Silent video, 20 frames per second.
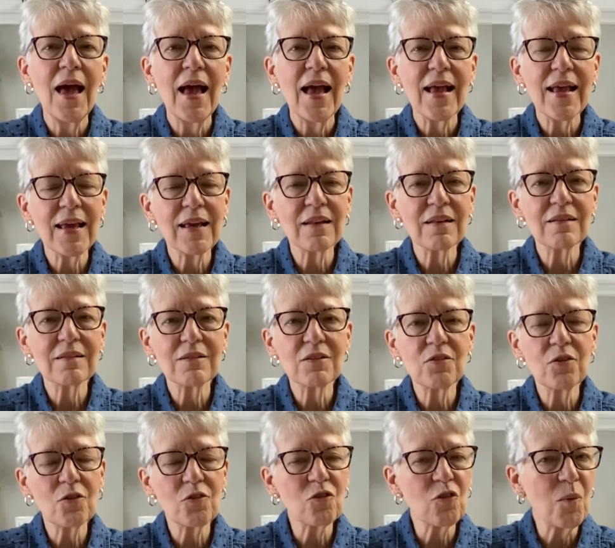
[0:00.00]
it
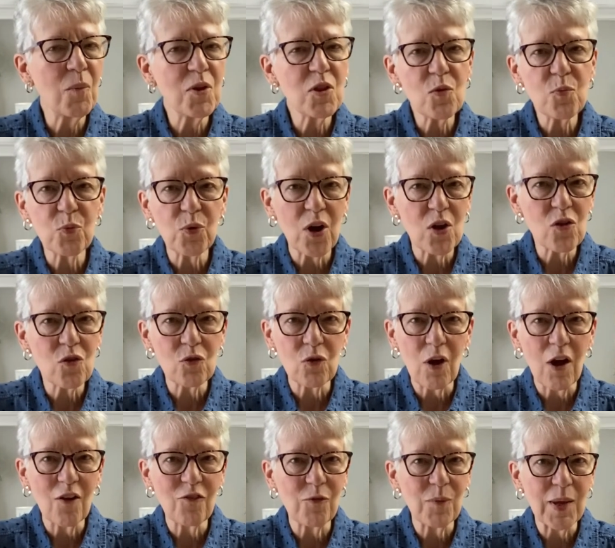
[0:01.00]
took so much pressure
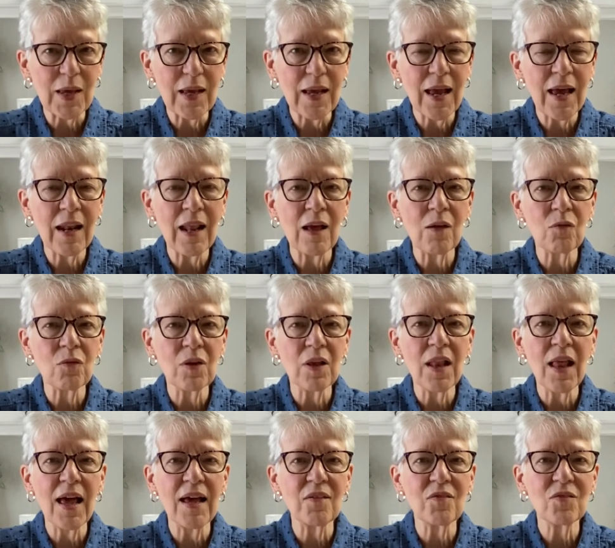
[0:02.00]
off me, and I
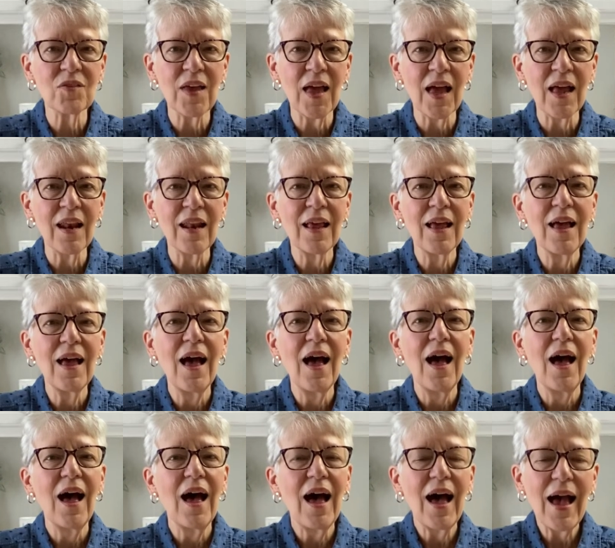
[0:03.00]
realized that
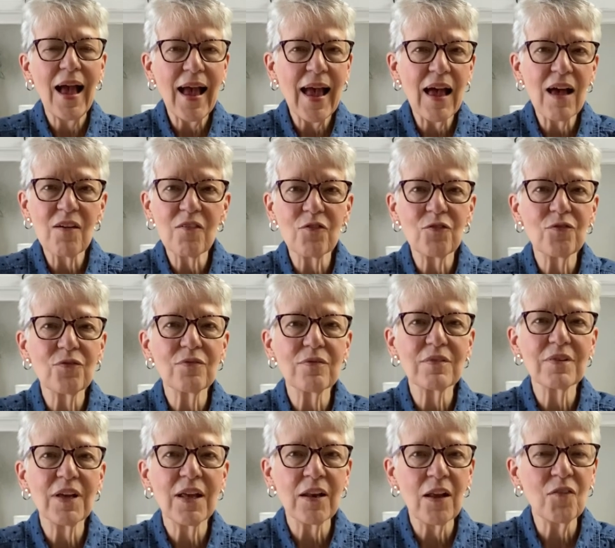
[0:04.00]
I have
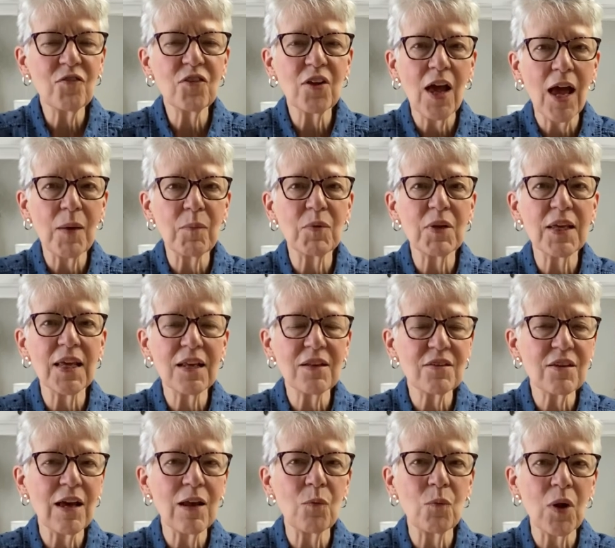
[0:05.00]
enough time to get
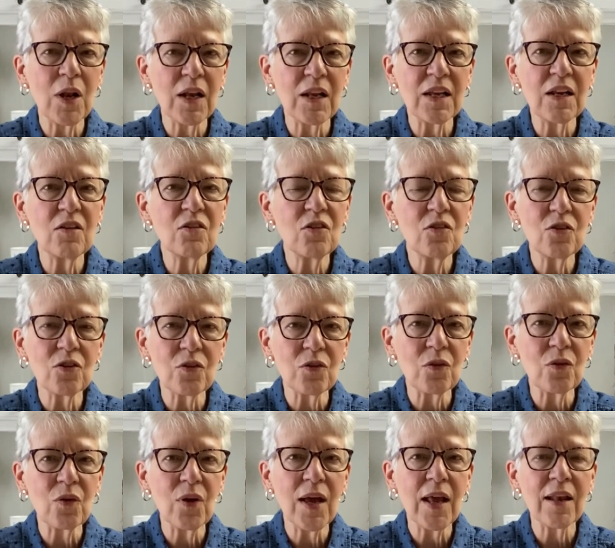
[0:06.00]
done what I need to
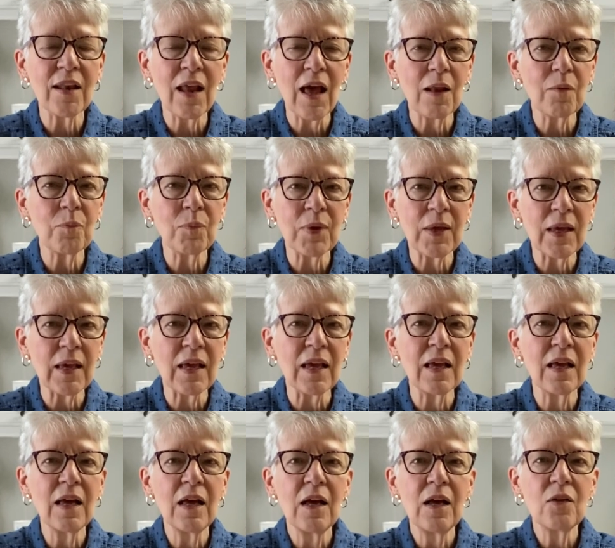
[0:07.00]
do and not be
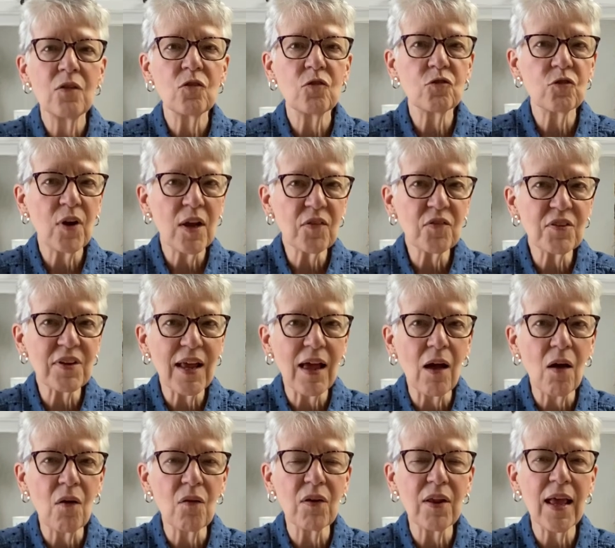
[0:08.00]
stressed
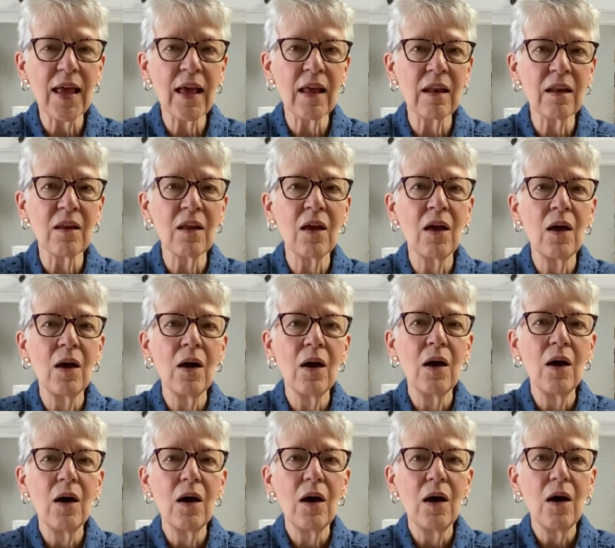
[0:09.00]
out and
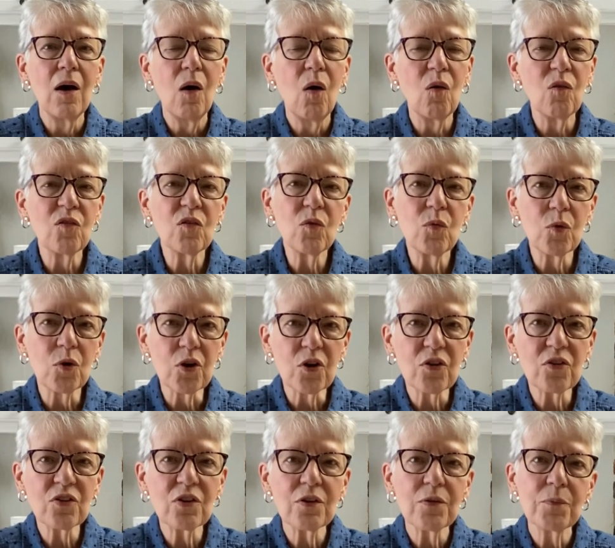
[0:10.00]

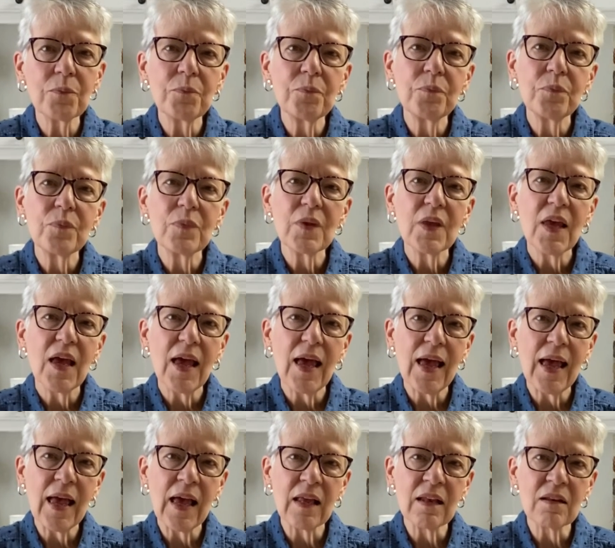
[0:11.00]
overworked,
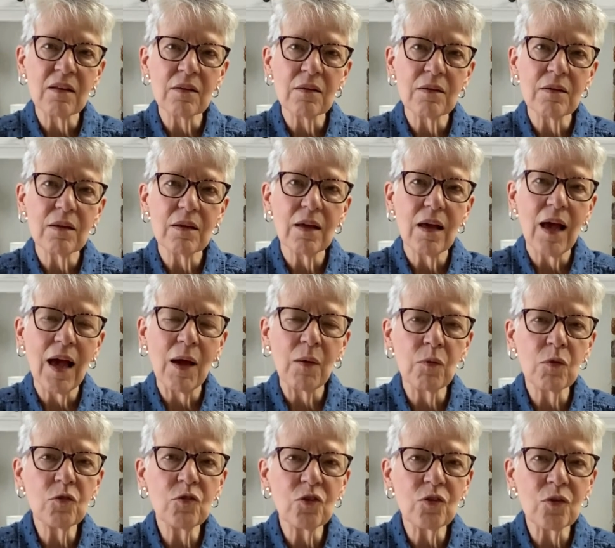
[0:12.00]
and I
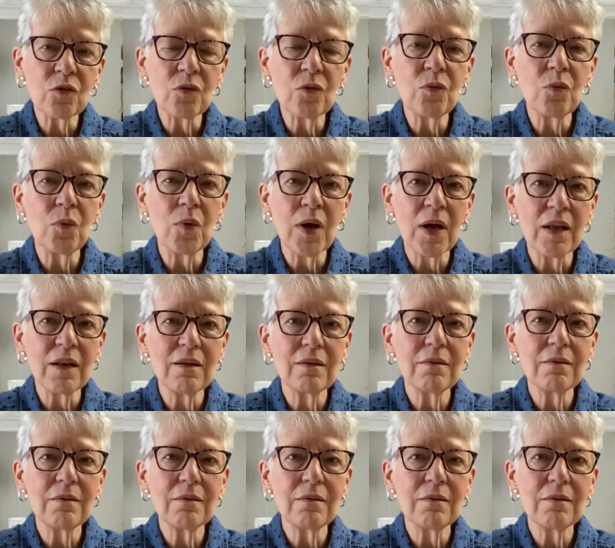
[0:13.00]
will do what